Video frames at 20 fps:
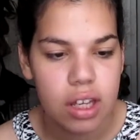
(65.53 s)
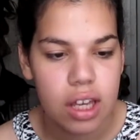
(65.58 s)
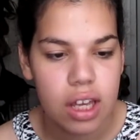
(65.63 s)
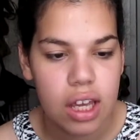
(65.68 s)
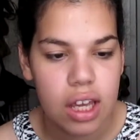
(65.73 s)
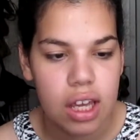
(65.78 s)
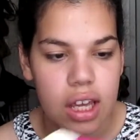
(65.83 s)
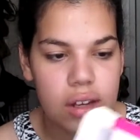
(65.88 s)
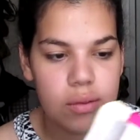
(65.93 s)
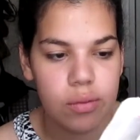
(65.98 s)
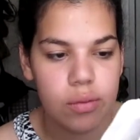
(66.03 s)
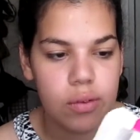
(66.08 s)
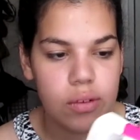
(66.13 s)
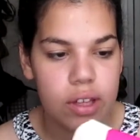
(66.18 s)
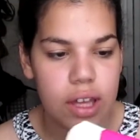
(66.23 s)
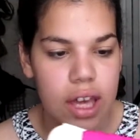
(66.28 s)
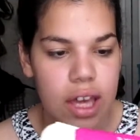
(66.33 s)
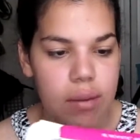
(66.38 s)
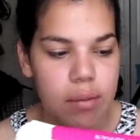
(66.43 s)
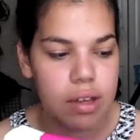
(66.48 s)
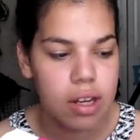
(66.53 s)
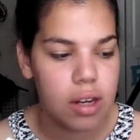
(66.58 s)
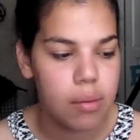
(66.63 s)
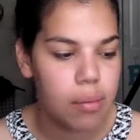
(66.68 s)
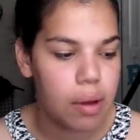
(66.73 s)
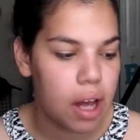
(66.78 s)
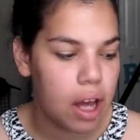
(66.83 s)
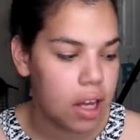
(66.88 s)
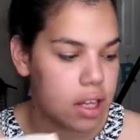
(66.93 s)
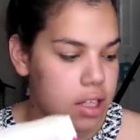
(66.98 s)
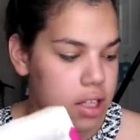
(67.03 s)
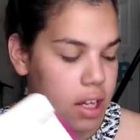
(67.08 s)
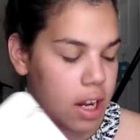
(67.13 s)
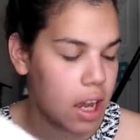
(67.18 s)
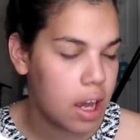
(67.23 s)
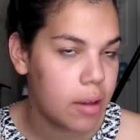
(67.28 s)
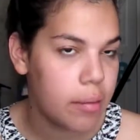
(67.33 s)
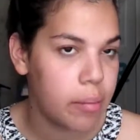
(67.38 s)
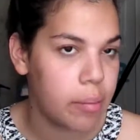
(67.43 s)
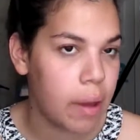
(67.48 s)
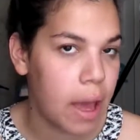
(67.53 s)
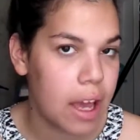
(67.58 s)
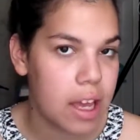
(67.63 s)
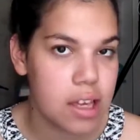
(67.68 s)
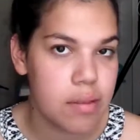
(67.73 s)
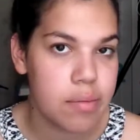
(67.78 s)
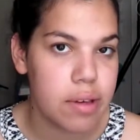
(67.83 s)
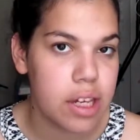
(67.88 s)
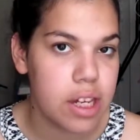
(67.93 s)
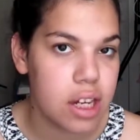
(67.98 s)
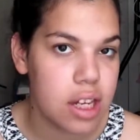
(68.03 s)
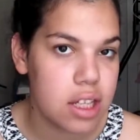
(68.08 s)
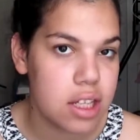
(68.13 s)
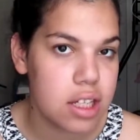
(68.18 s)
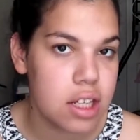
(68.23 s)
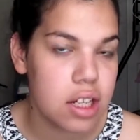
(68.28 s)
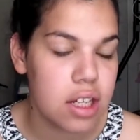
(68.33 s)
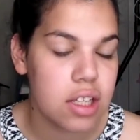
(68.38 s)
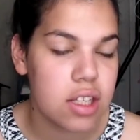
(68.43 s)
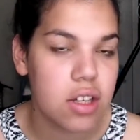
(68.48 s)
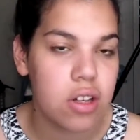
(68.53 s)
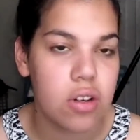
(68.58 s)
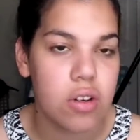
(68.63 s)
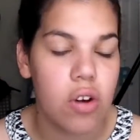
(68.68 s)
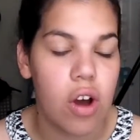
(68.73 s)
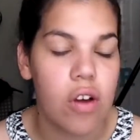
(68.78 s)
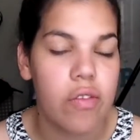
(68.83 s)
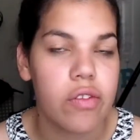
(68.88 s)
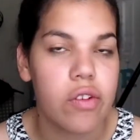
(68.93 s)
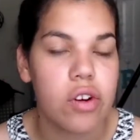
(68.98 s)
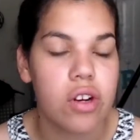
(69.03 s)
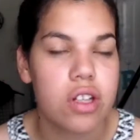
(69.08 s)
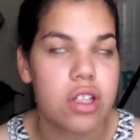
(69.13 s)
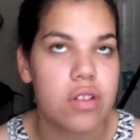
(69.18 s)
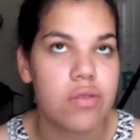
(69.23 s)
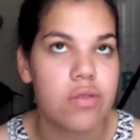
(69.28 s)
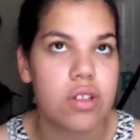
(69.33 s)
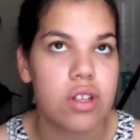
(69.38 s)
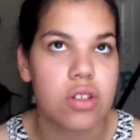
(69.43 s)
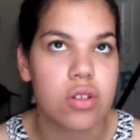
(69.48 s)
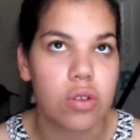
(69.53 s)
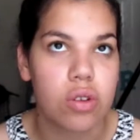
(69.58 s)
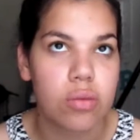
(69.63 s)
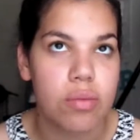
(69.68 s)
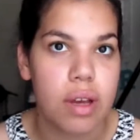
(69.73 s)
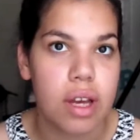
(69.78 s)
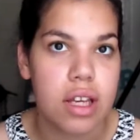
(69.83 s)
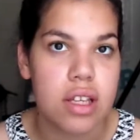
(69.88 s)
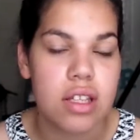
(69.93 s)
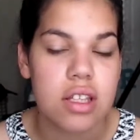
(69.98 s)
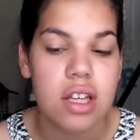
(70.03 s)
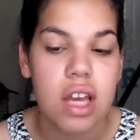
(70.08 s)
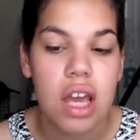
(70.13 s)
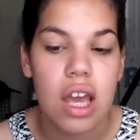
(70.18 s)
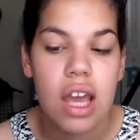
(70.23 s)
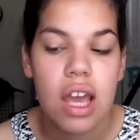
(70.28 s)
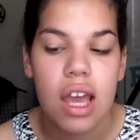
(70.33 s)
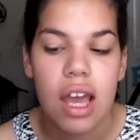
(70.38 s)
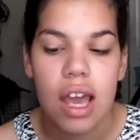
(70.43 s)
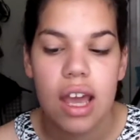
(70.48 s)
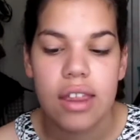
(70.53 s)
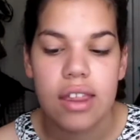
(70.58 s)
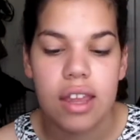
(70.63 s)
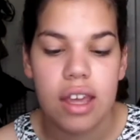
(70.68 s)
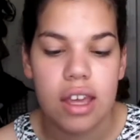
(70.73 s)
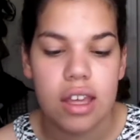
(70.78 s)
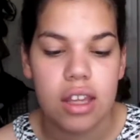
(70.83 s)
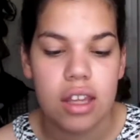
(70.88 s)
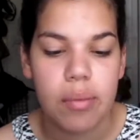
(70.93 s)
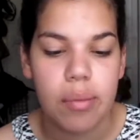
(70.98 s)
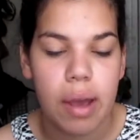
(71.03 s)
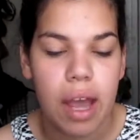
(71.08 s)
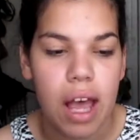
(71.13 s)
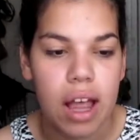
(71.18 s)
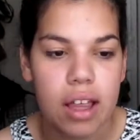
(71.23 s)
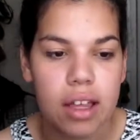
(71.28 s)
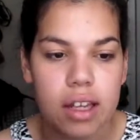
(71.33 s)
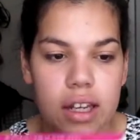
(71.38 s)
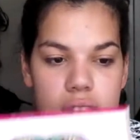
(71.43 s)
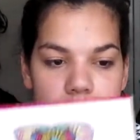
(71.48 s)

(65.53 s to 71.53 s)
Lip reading: it came in a box. It had packing peanuts in it, so of course it was a total mess. And then the palette